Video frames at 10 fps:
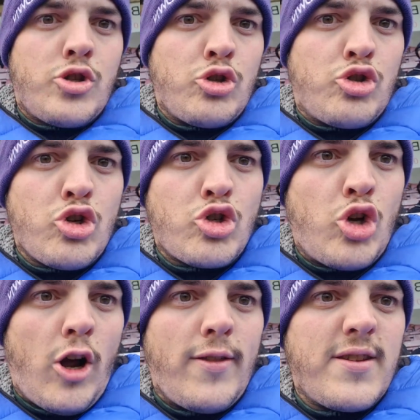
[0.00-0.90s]
So
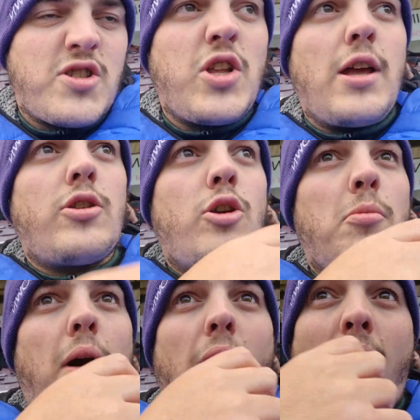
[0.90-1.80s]
just got in the
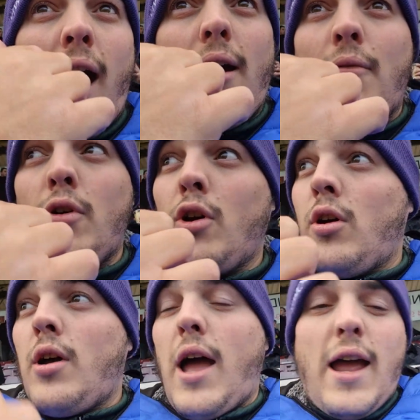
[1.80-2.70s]
stadium at
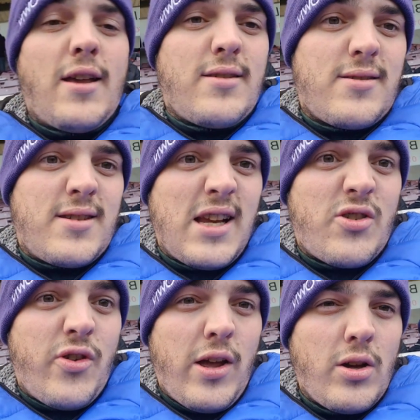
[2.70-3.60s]
uh,
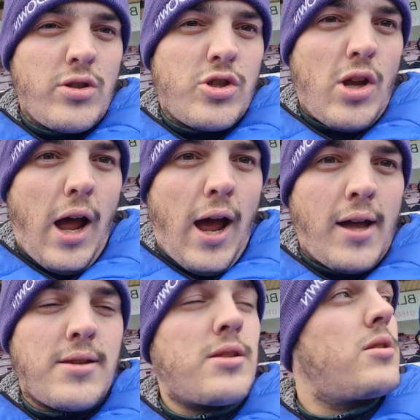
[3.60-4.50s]
Sixfields
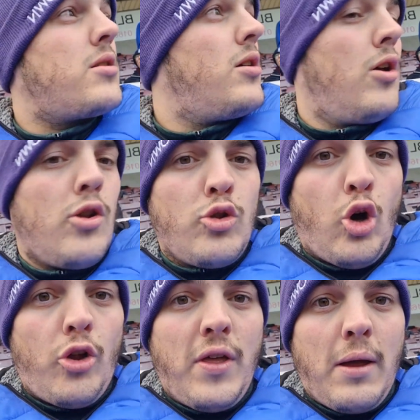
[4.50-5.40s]
at
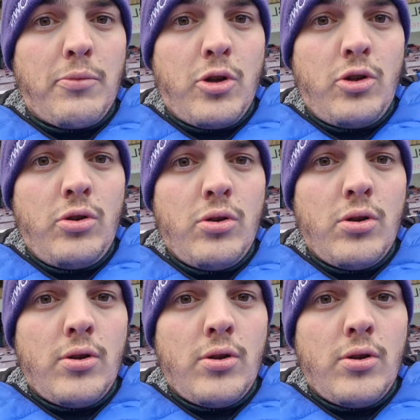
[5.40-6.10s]
Northampton.